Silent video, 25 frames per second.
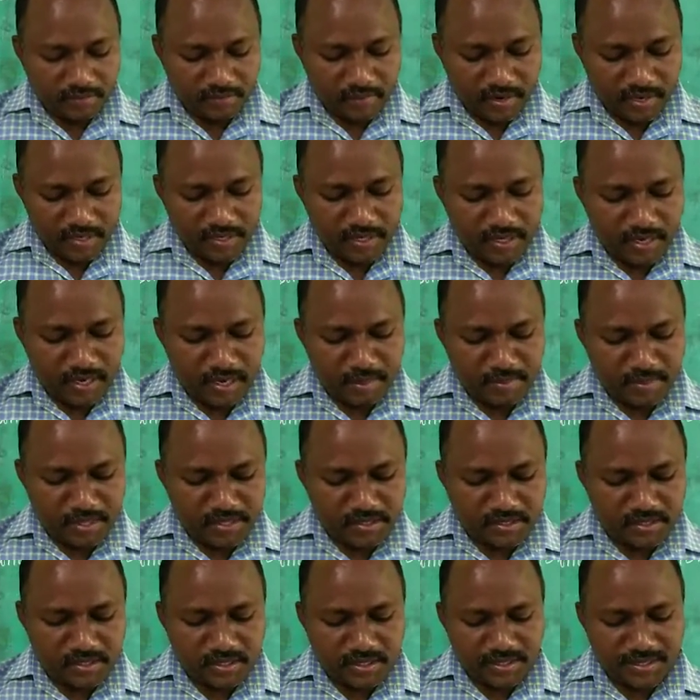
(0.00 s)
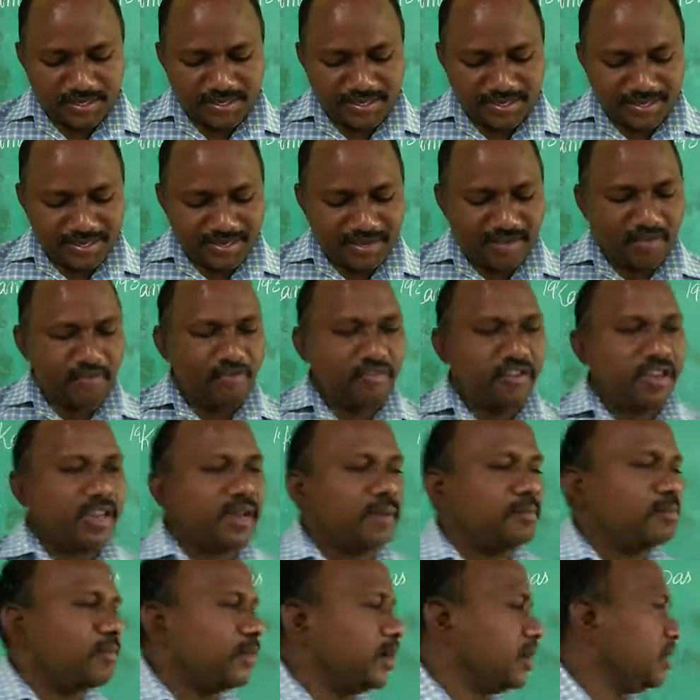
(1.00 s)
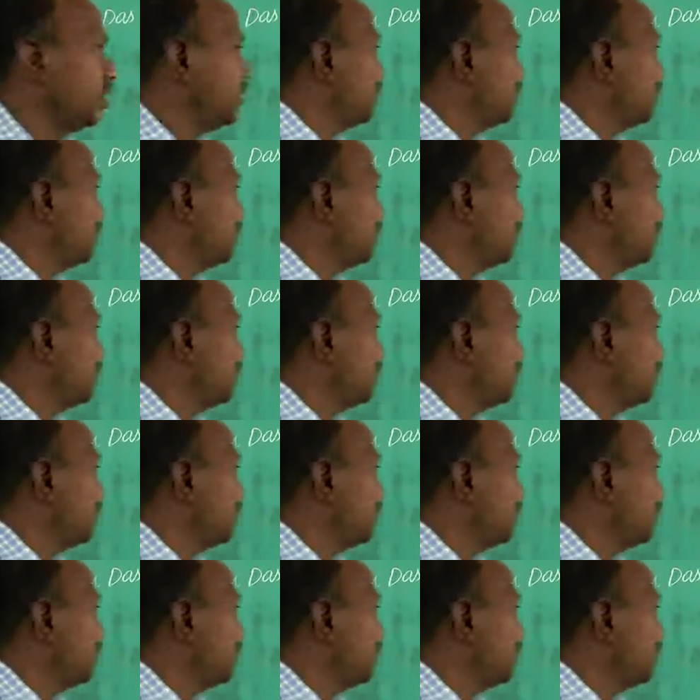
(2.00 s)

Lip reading: father name is VM.